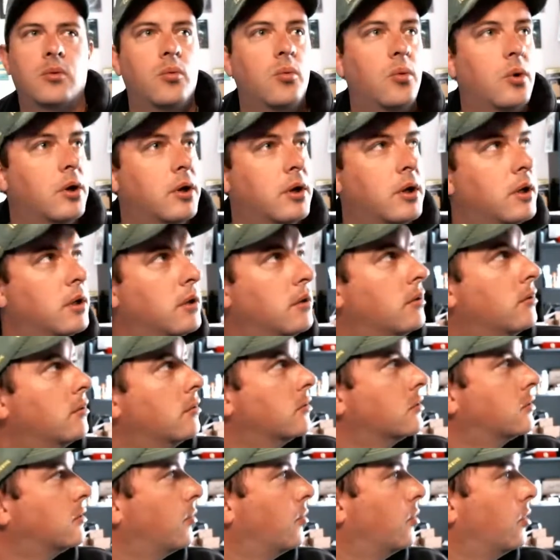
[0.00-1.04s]
One on
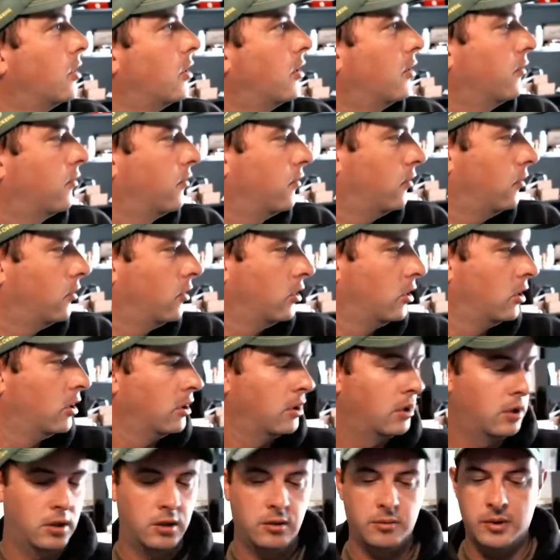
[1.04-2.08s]
somewhere else.
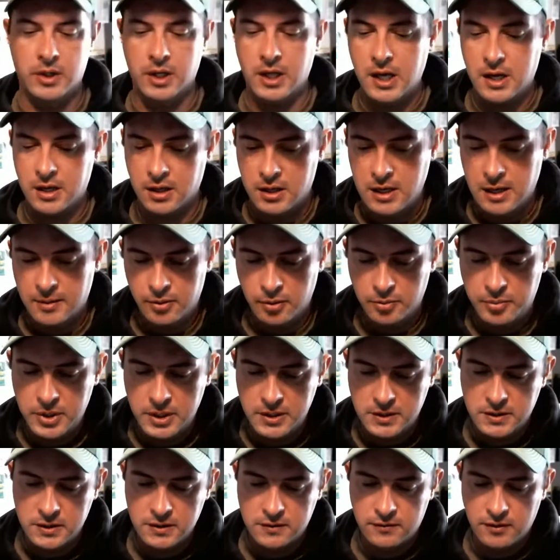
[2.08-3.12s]
I got a couple
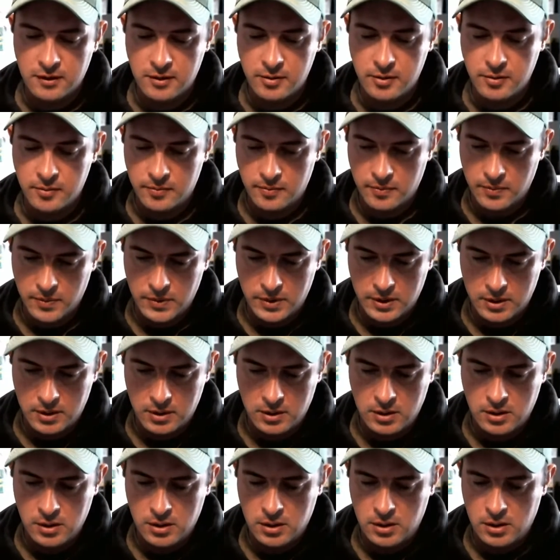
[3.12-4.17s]
pieces from him.
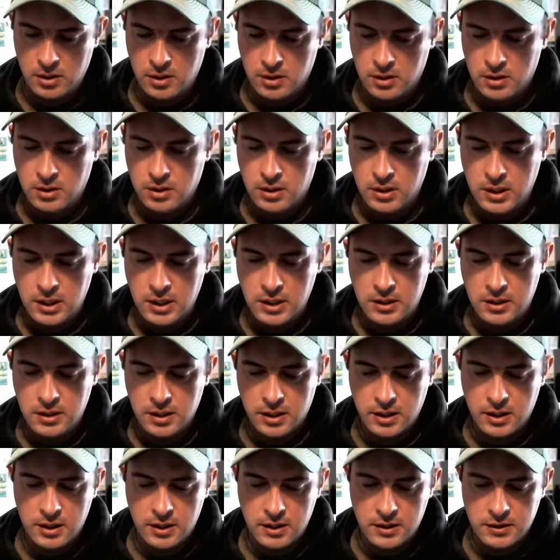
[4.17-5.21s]
He
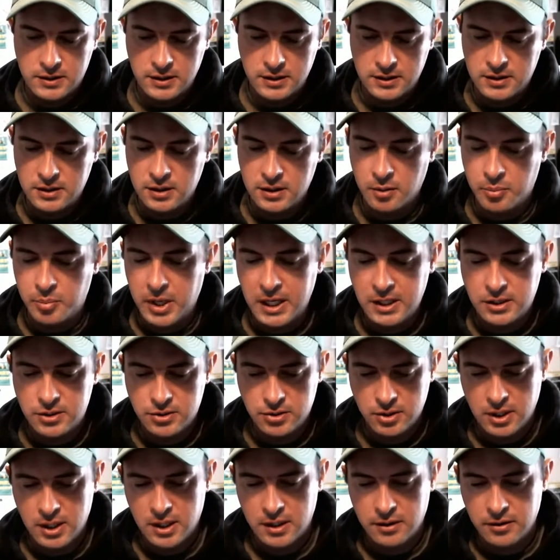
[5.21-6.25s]
does, this is a
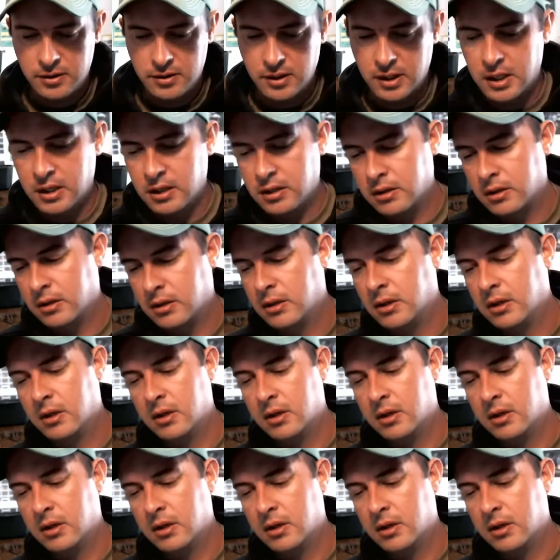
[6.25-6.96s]
Patreon thing.